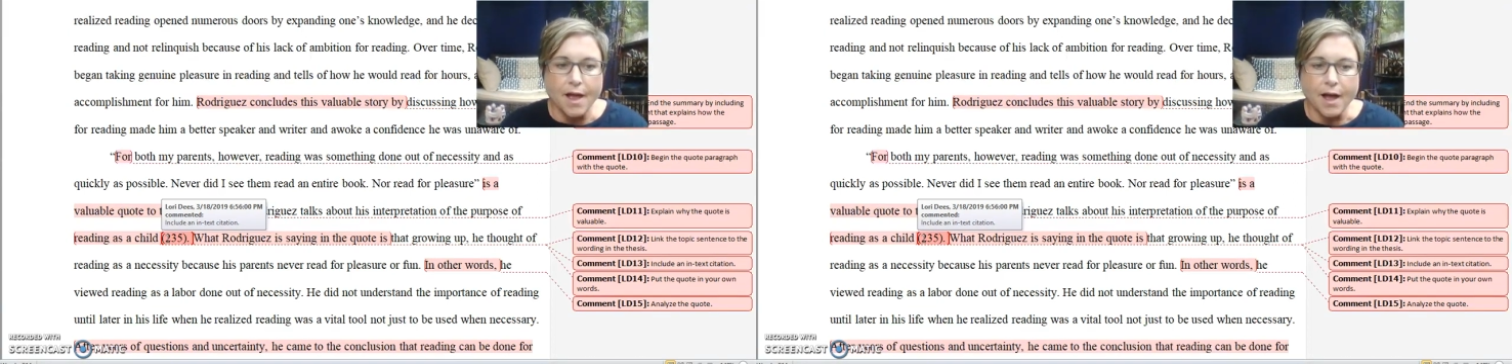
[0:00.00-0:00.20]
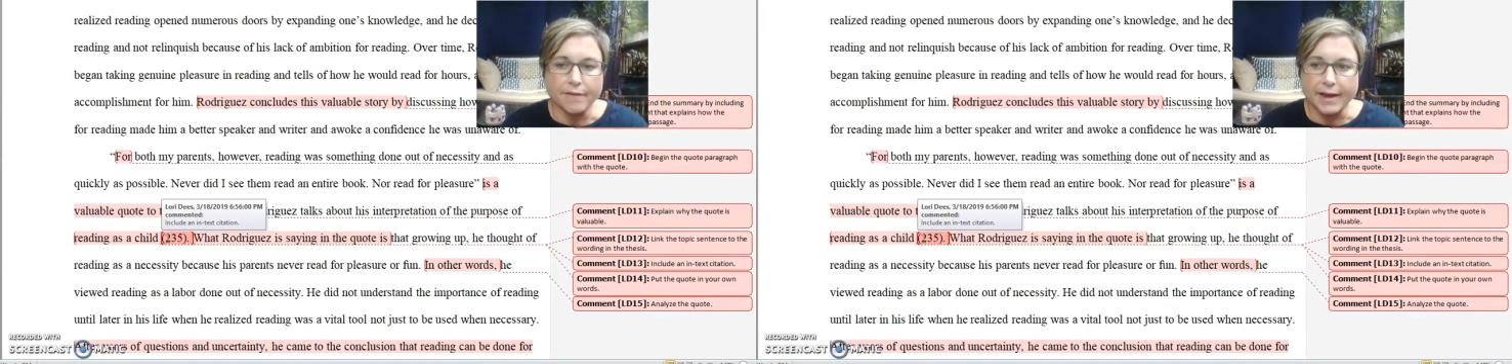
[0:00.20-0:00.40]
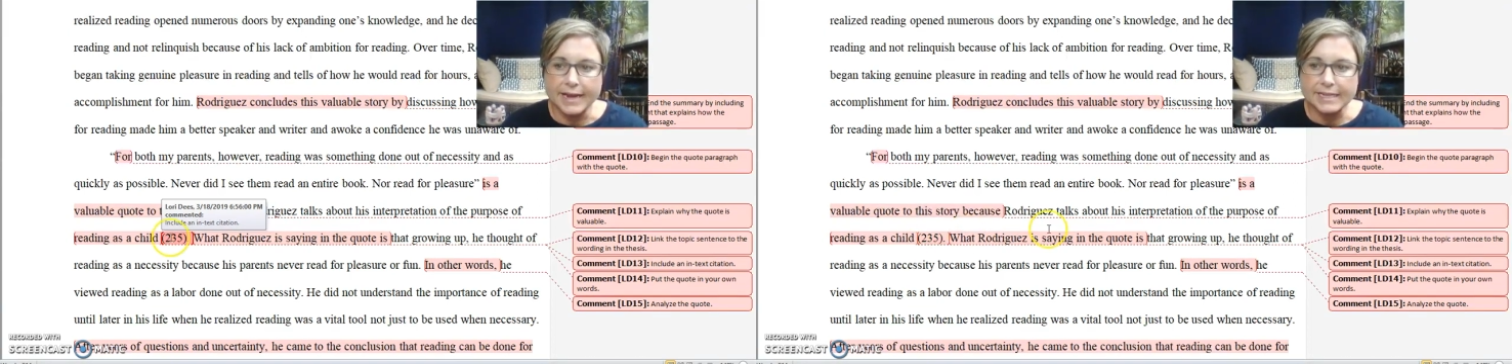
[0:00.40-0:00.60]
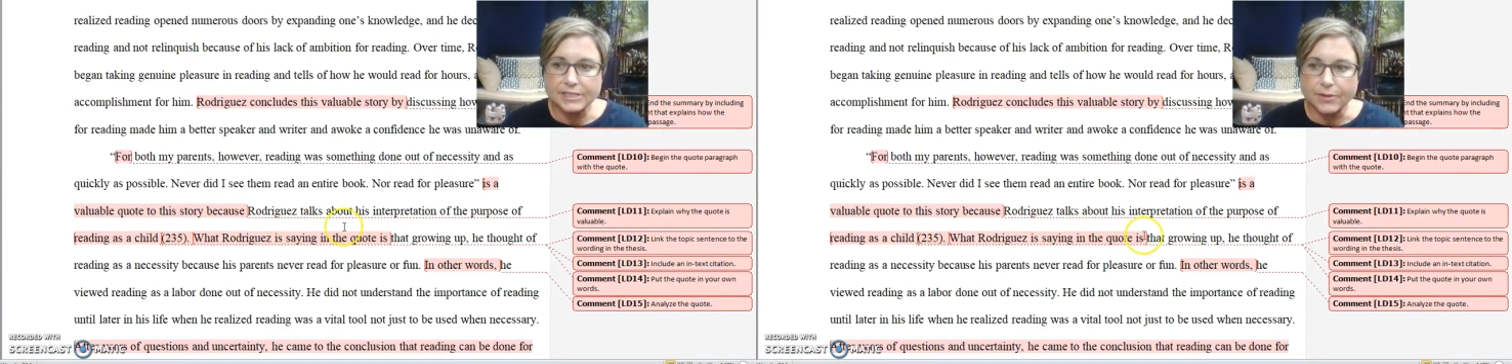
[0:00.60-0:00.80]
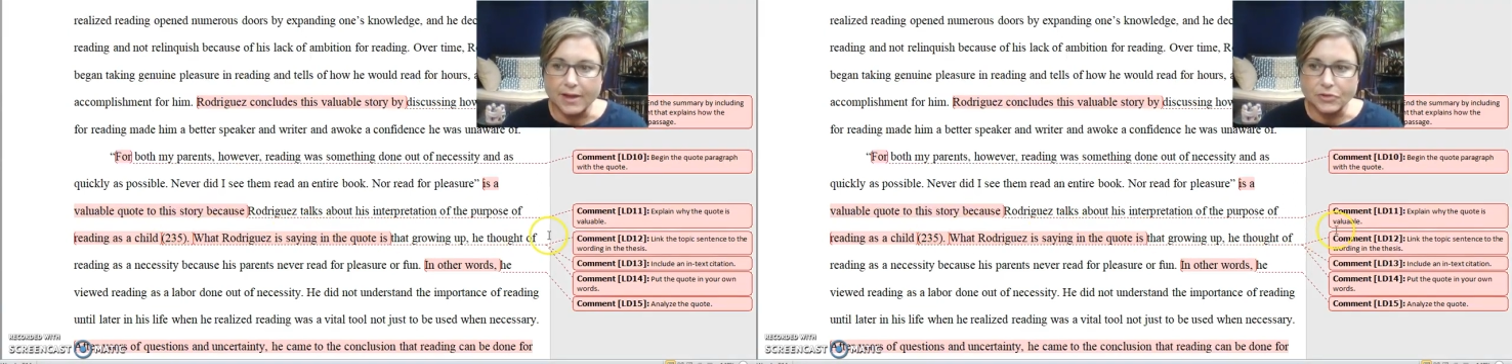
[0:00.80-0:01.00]
All right,
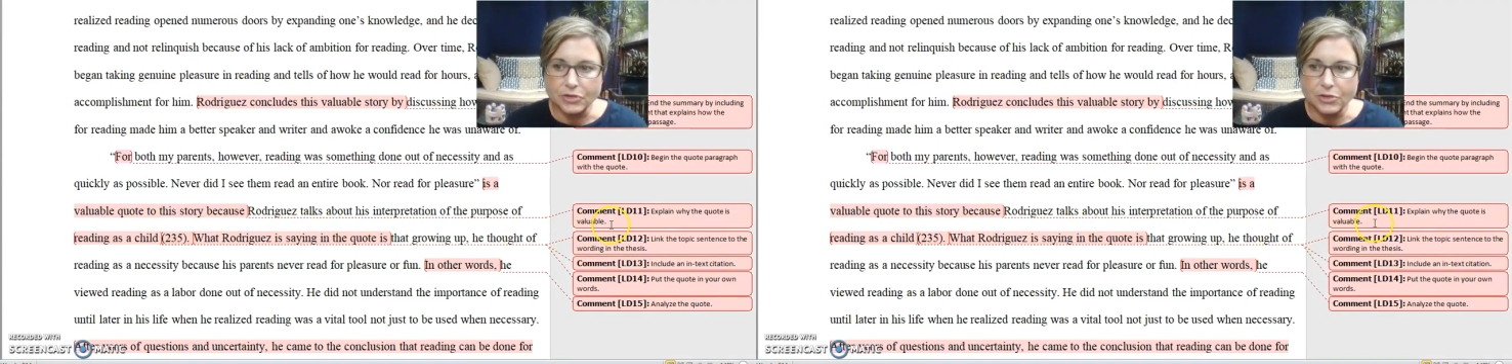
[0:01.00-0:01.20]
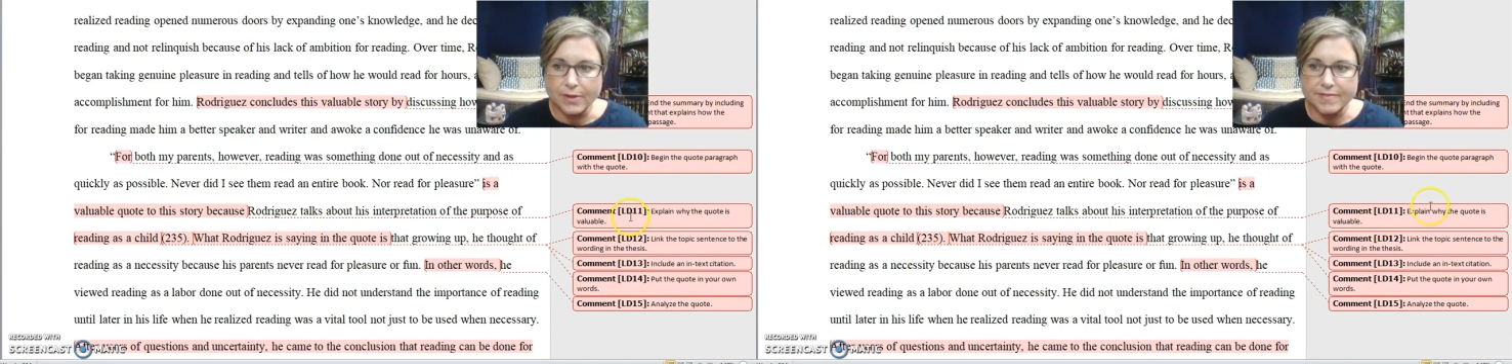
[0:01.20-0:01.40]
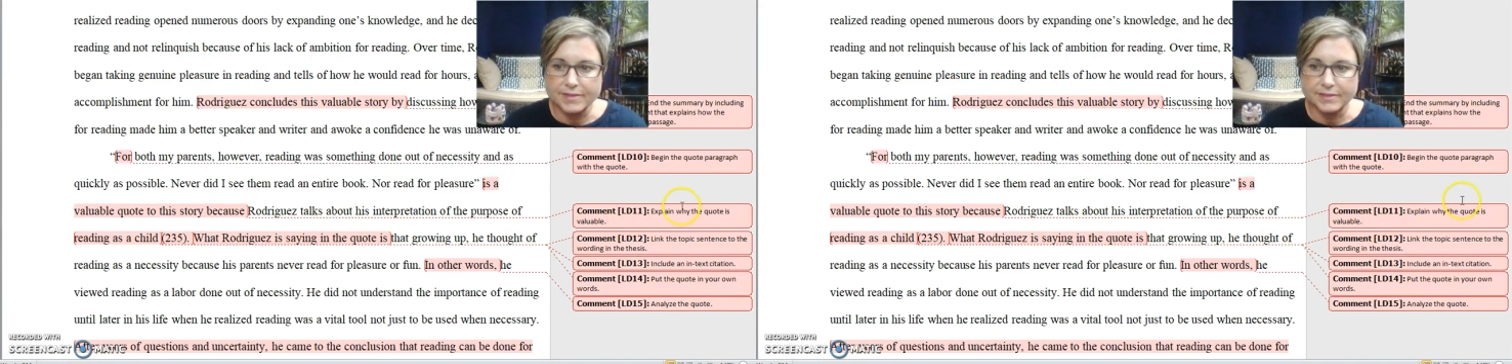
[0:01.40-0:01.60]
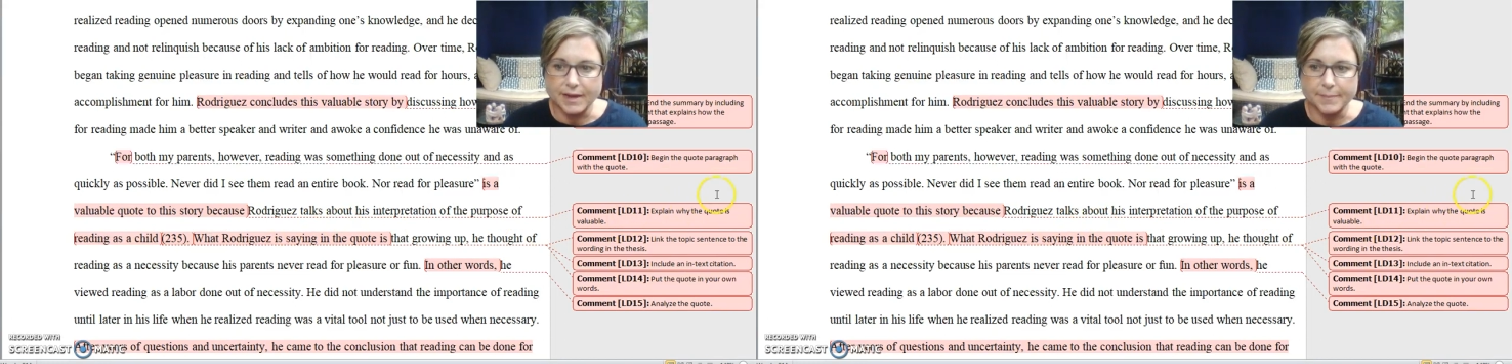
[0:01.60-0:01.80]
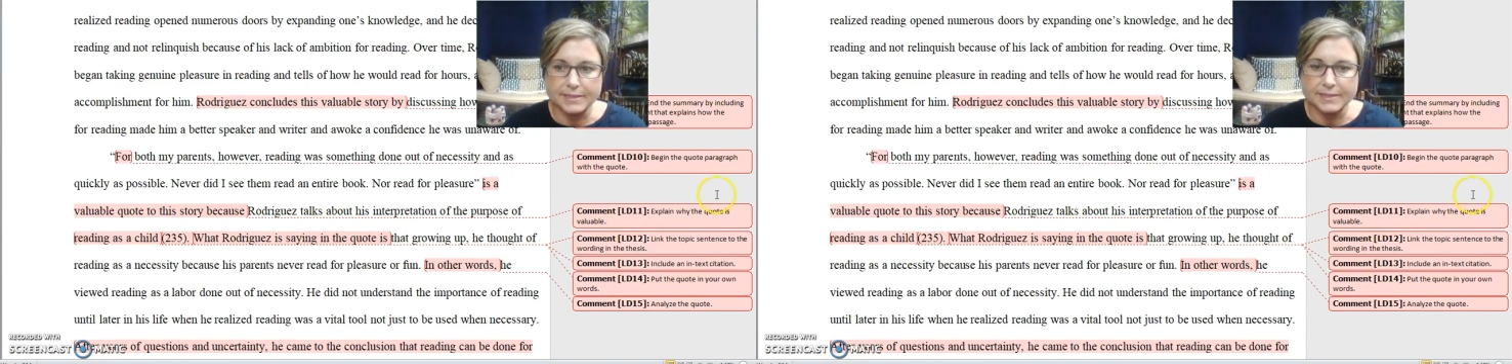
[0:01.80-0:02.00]
so after you have this
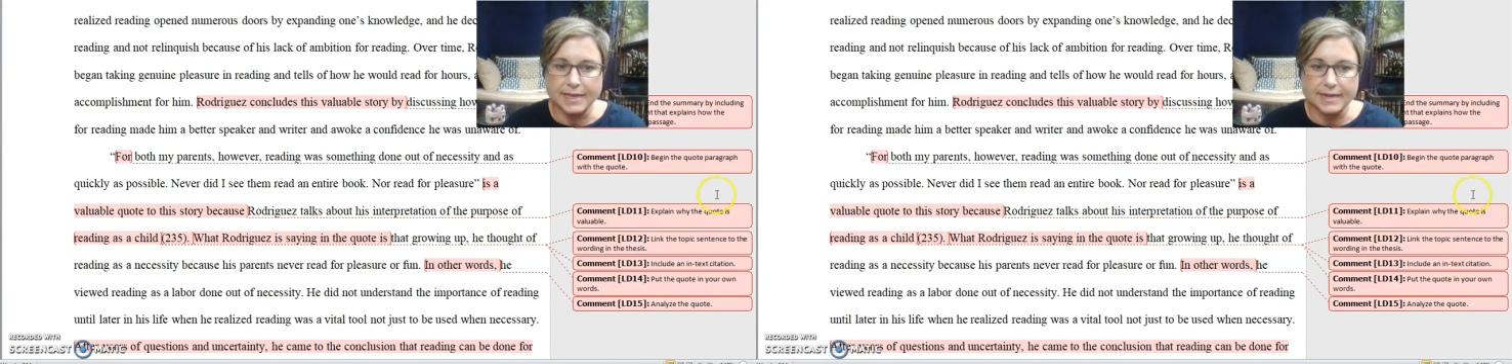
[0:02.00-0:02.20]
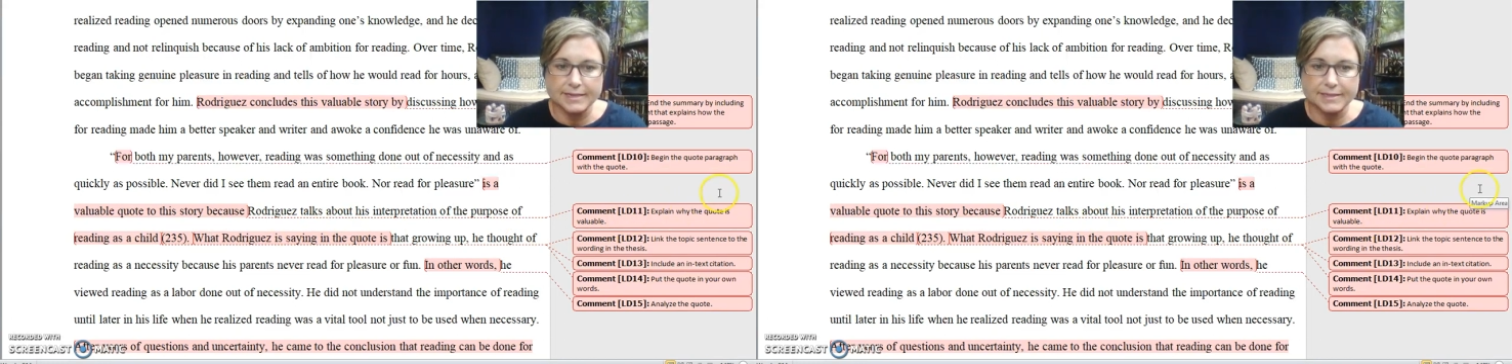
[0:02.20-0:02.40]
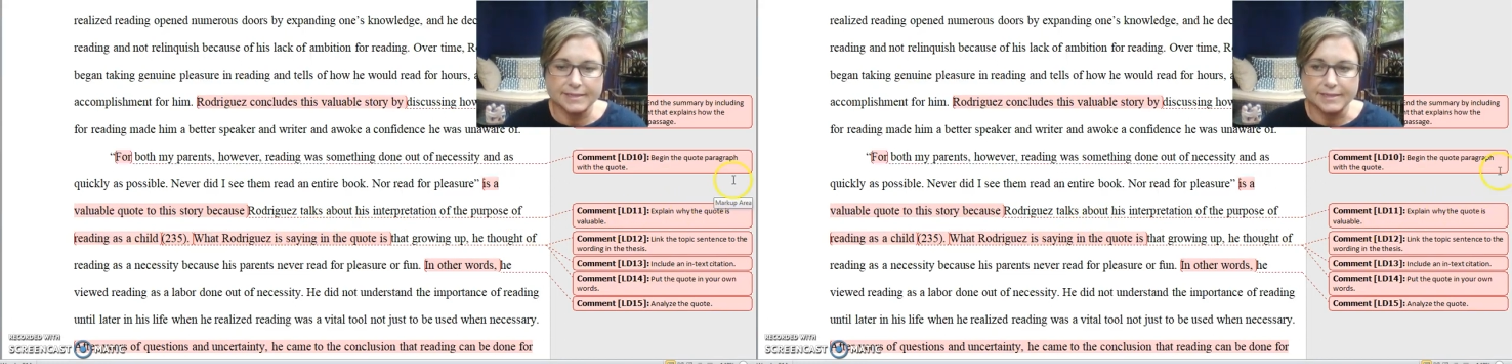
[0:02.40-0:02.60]
topic sentence